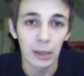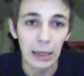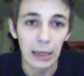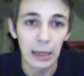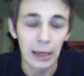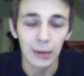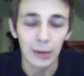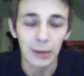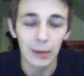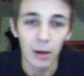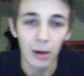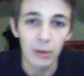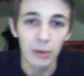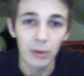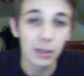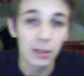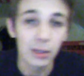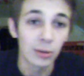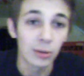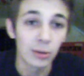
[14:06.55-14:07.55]
and all of
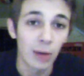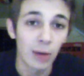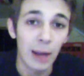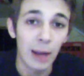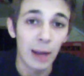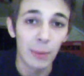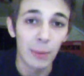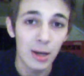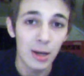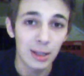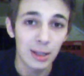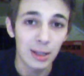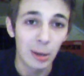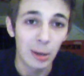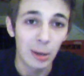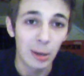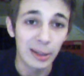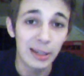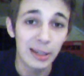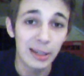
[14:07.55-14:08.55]
a sudden the riot breaks
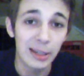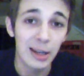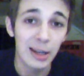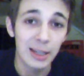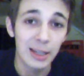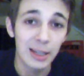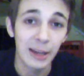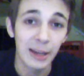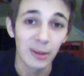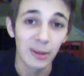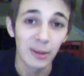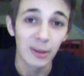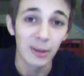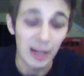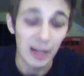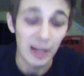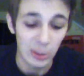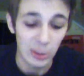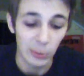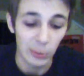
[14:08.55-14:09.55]
out, and he gets hit in the
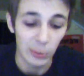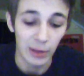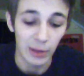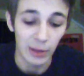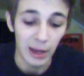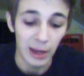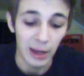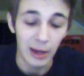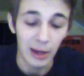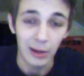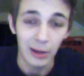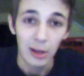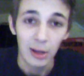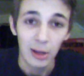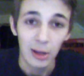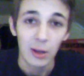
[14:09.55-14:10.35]
face with a